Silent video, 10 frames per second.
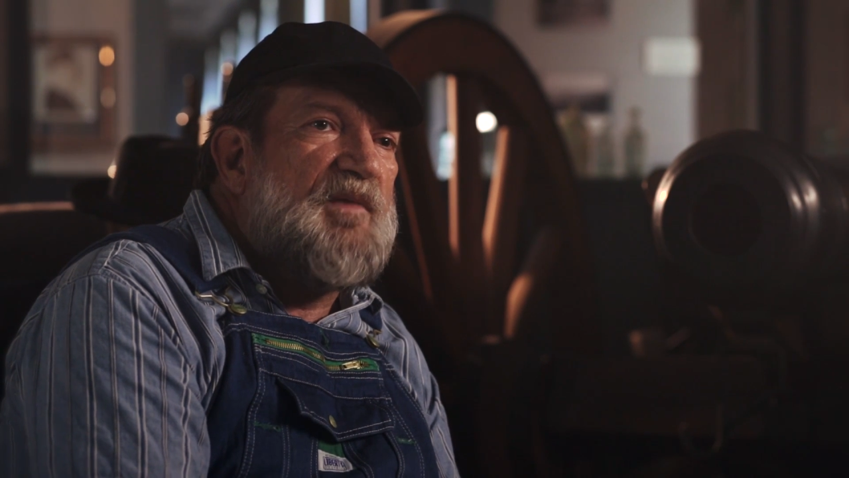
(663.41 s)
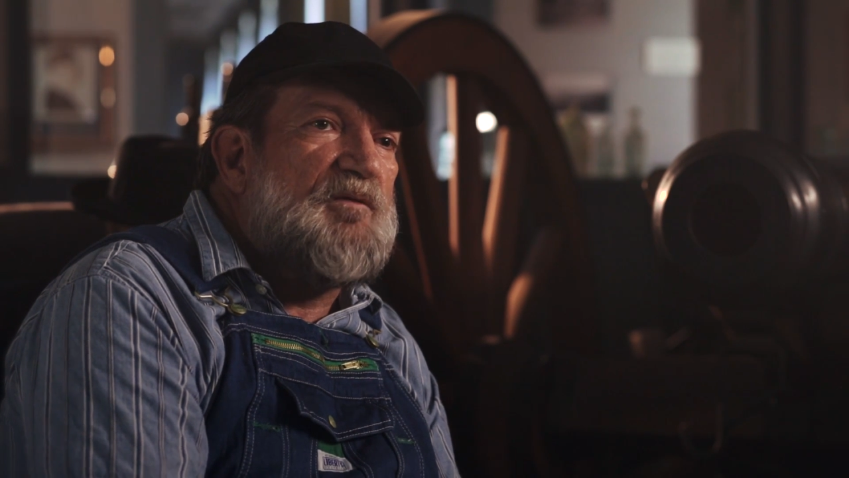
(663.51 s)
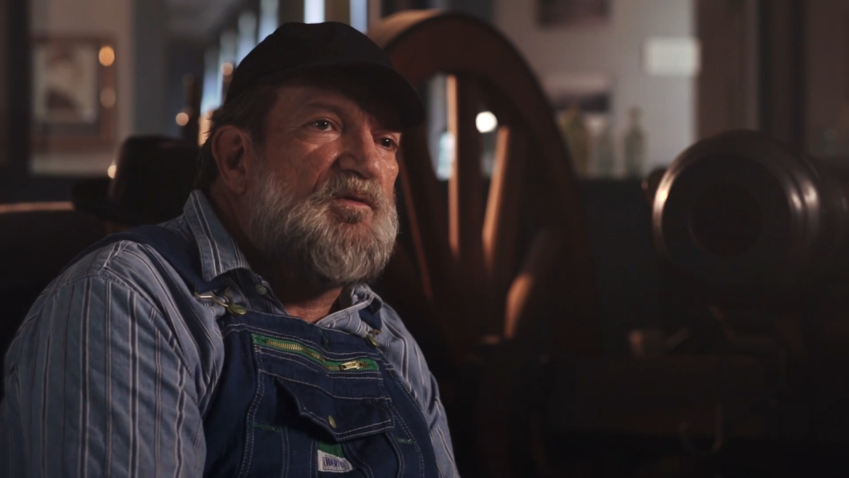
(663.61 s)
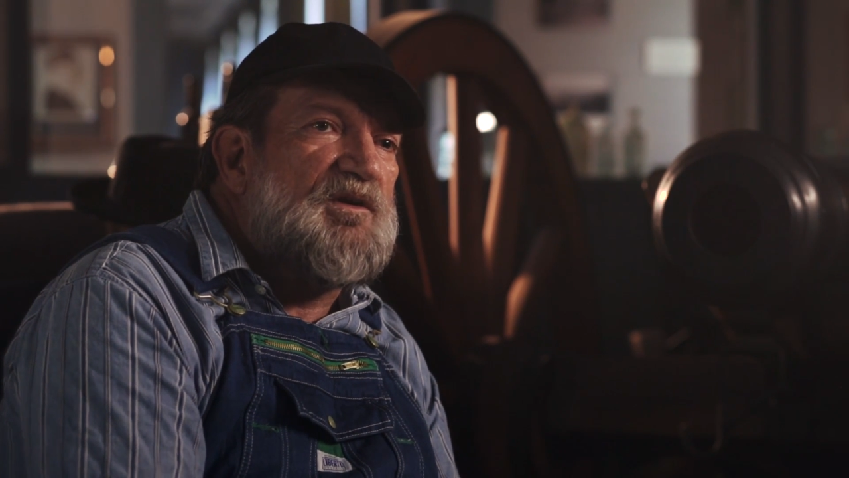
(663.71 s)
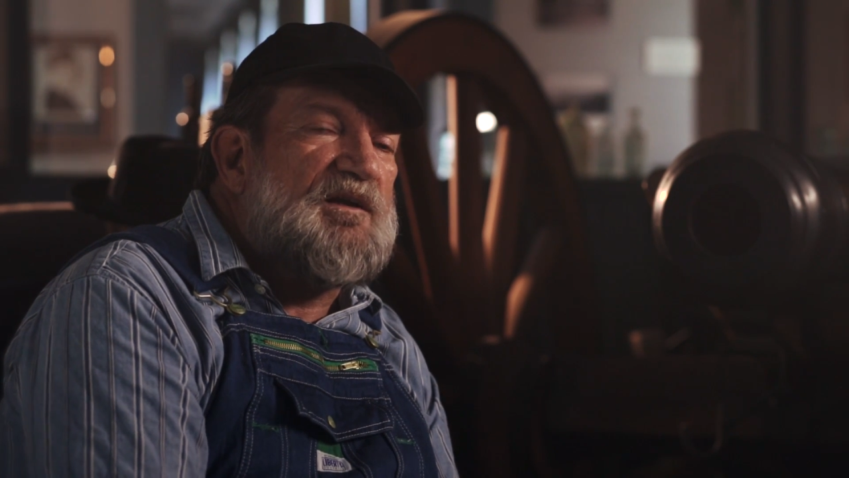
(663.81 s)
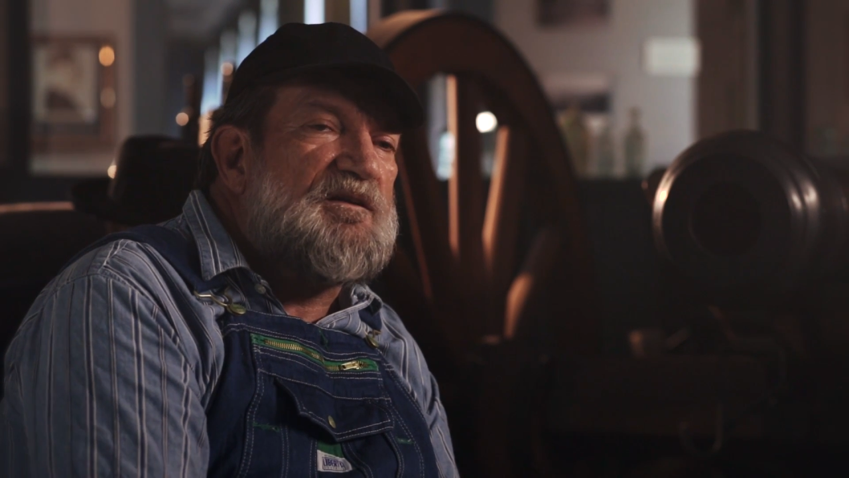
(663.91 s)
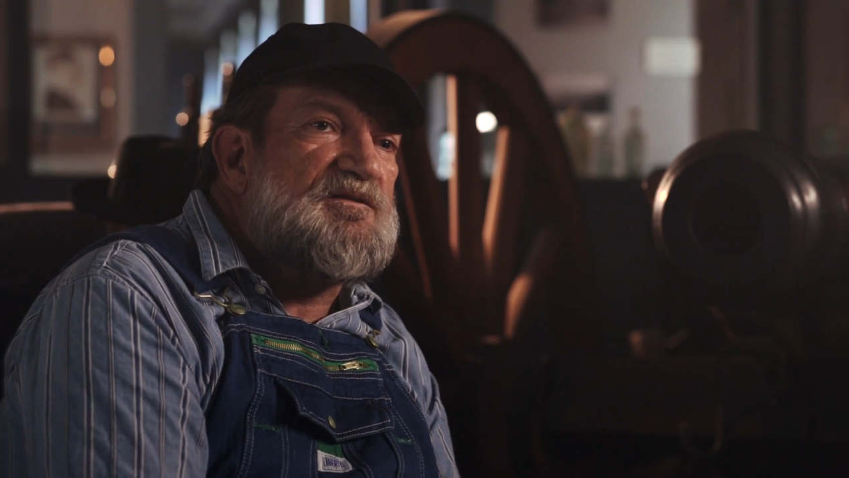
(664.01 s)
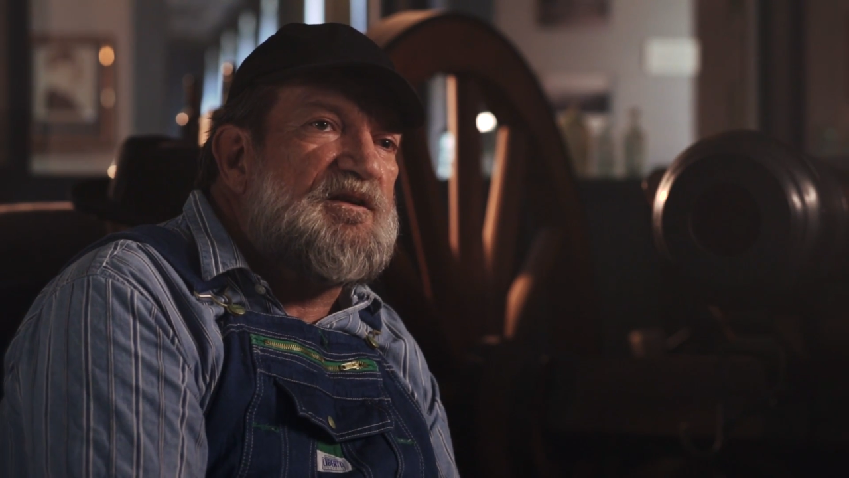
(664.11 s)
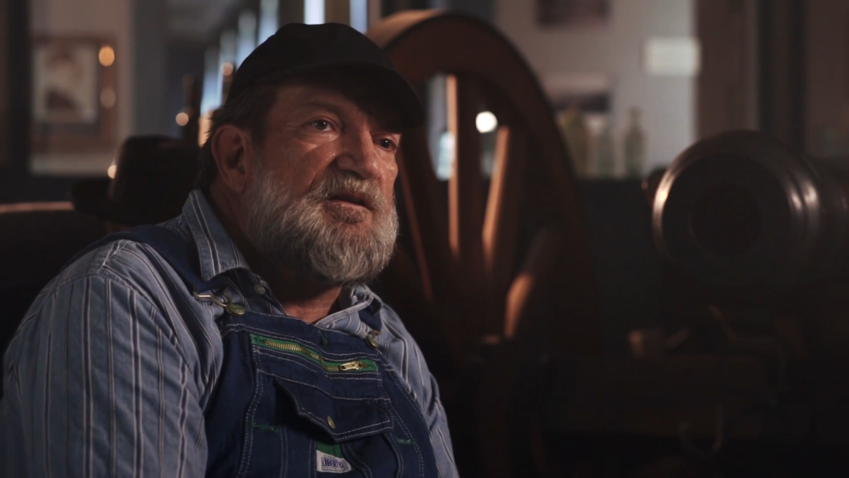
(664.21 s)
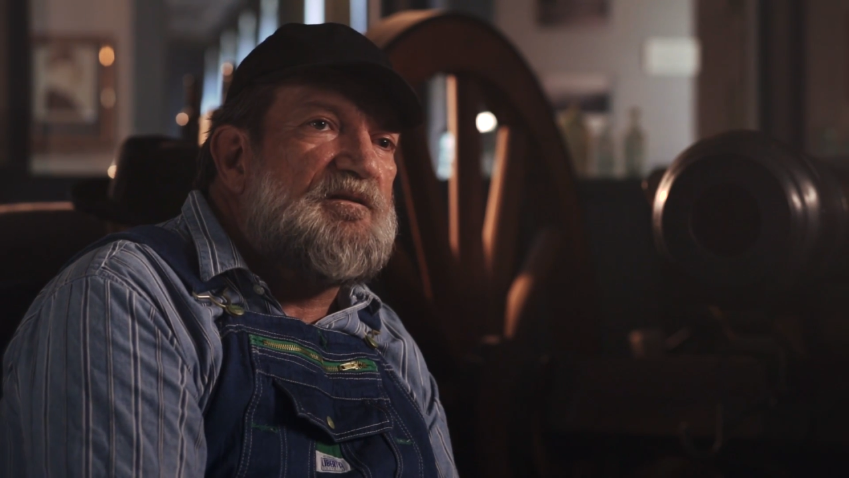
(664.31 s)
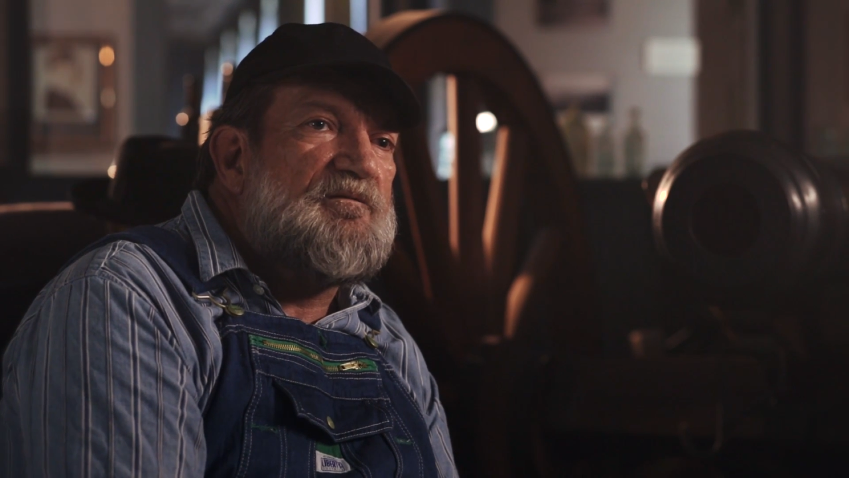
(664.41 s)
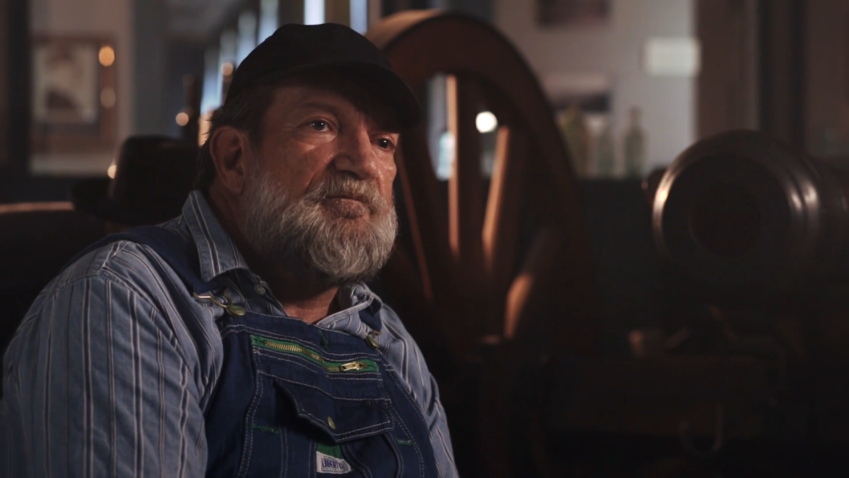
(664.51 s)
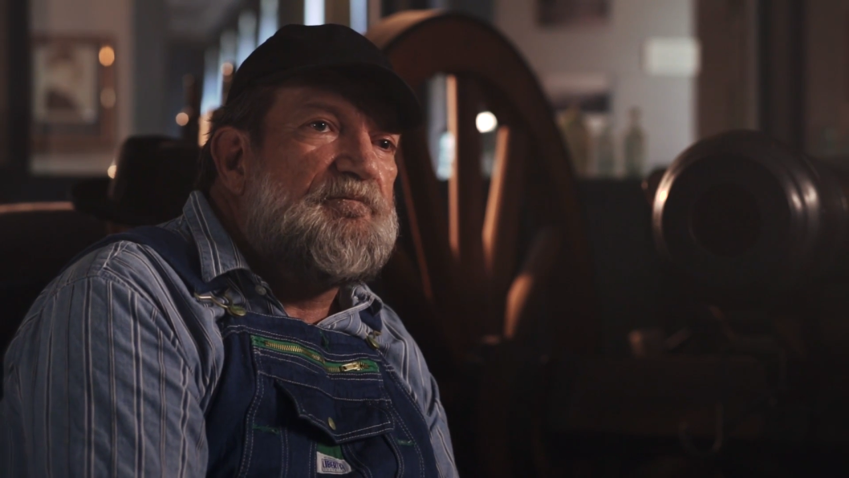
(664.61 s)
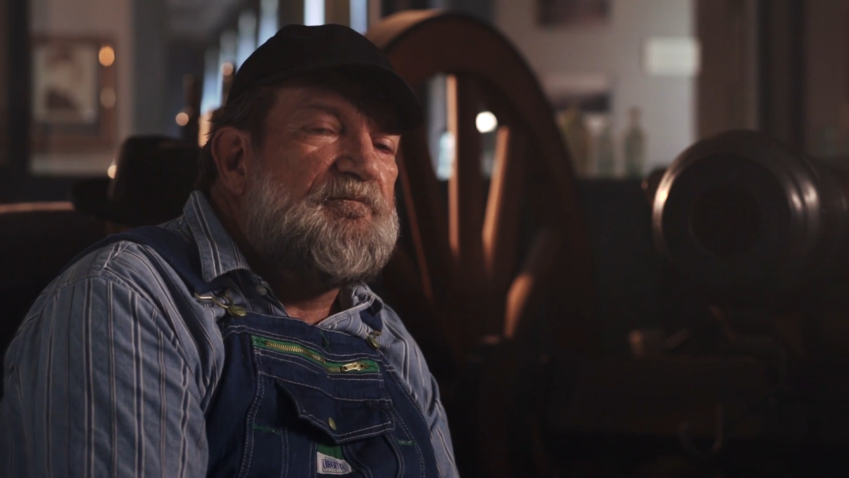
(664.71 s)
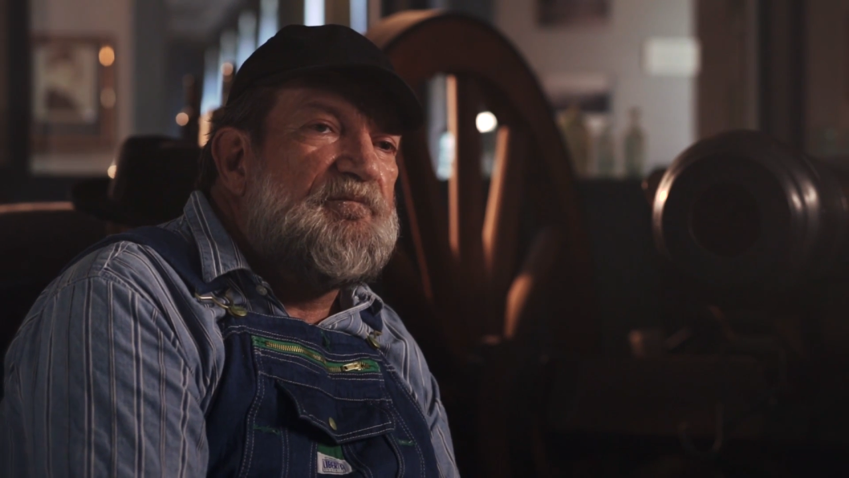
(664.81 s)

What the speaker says: would like to see them.